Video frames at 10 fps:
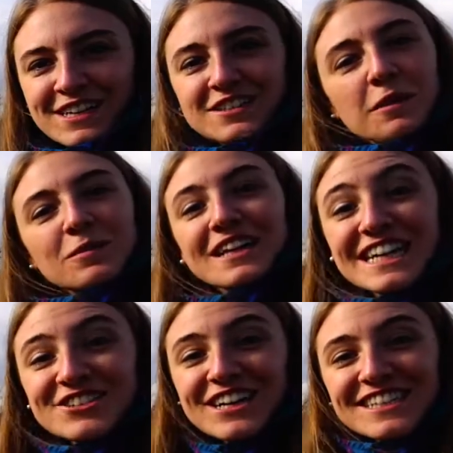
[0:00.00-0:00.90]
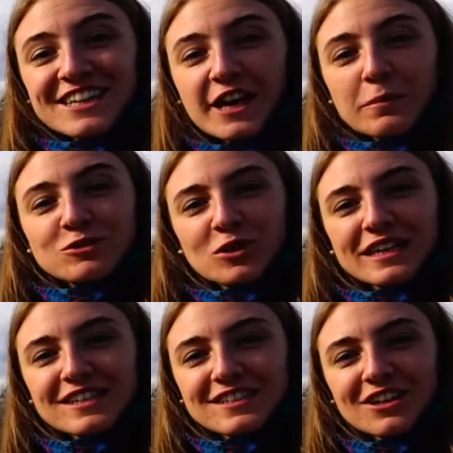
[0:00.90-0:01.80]
So I'm glad you guys could come join
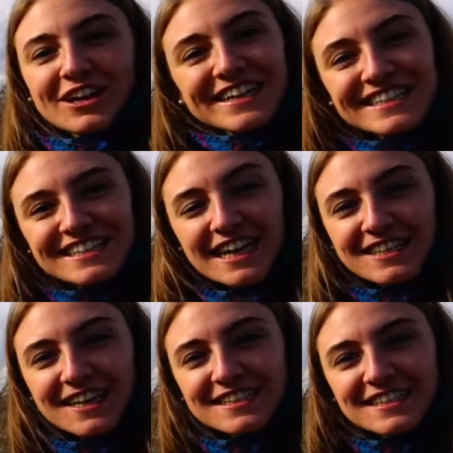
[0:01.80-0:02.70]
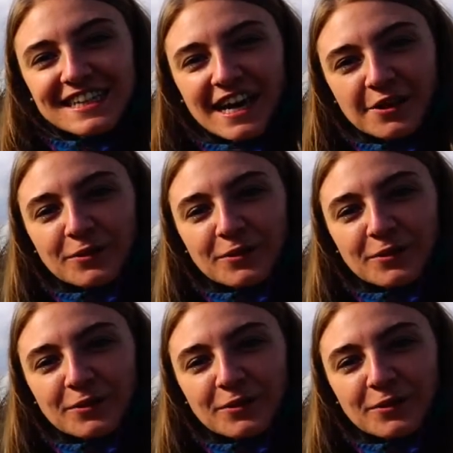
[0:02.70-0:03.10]
us on our insect hunt today.